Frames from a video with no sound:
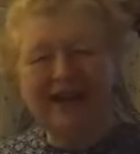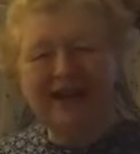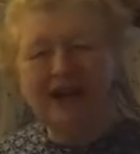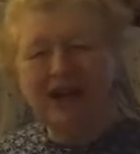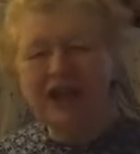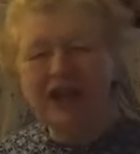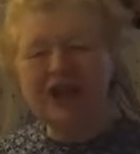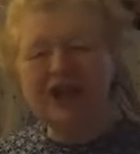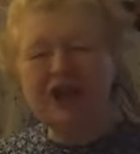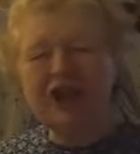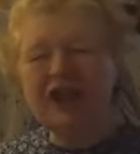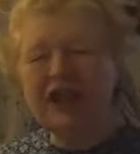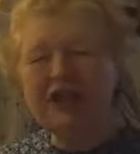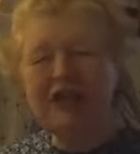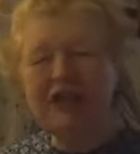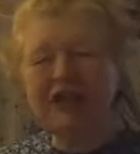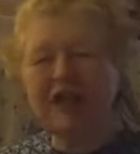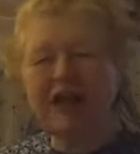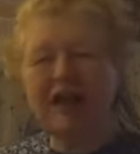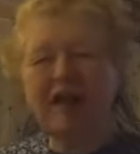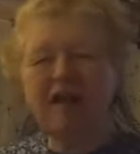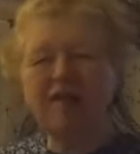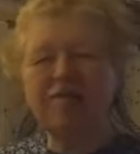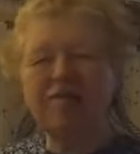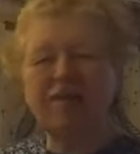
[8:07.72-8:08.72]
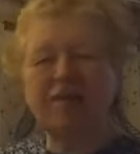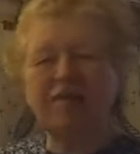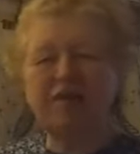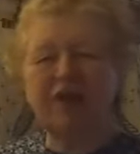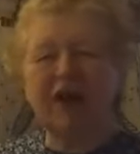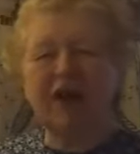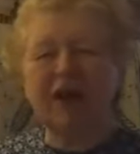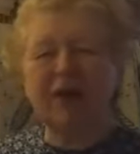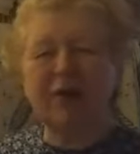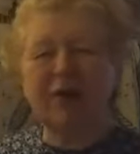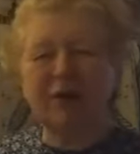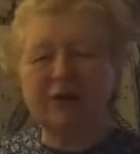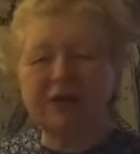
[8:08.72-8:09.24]
She doesn't have the
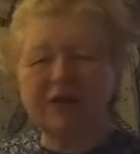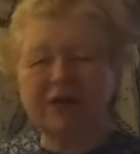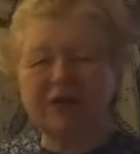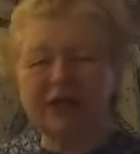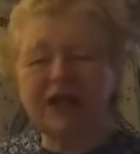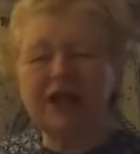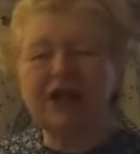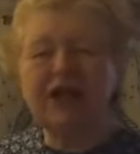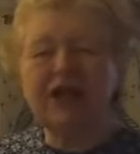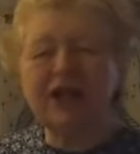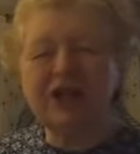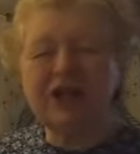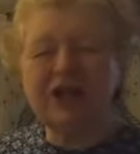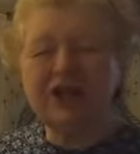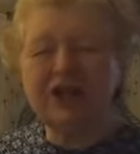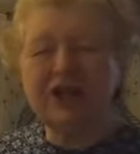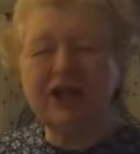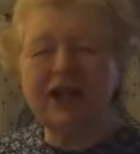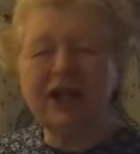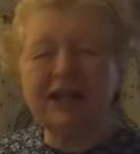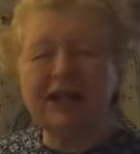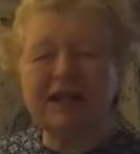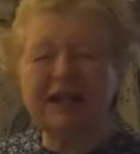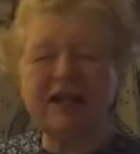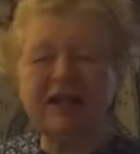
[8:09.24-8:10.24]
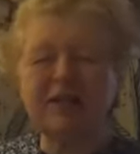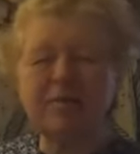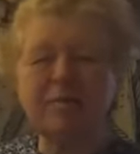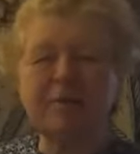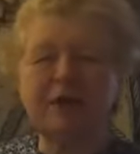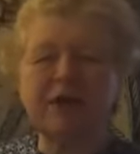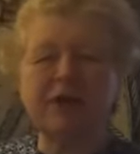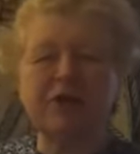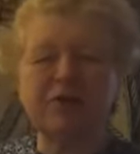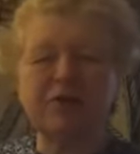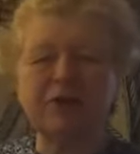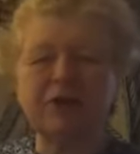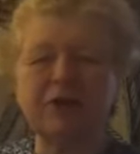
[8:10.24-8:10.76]
virus. She has
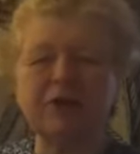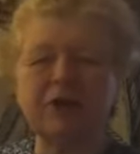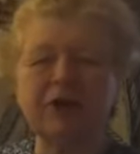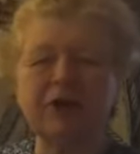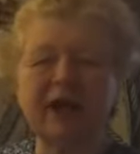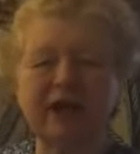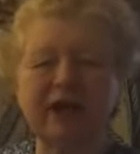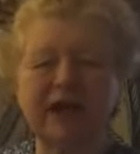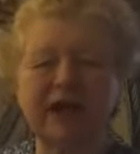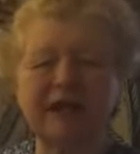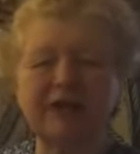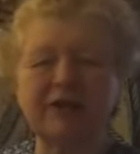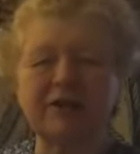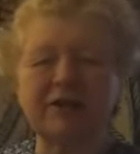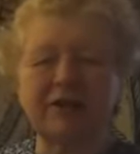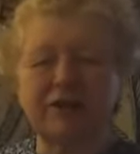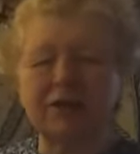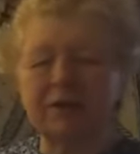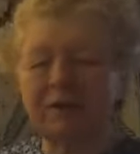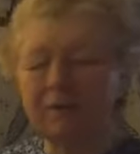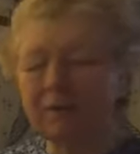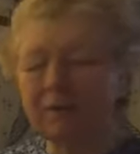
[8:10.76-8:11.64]
endometrial cancer.